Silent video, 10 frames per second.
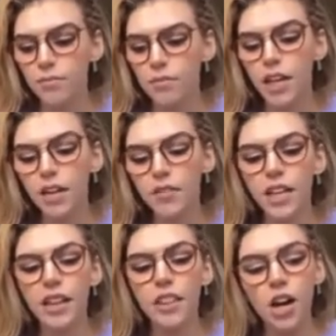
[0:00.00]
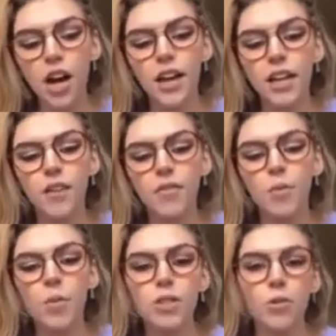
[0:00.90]
getting over that thought of
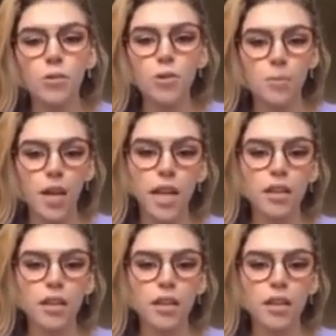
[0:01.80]
what's wrong with me.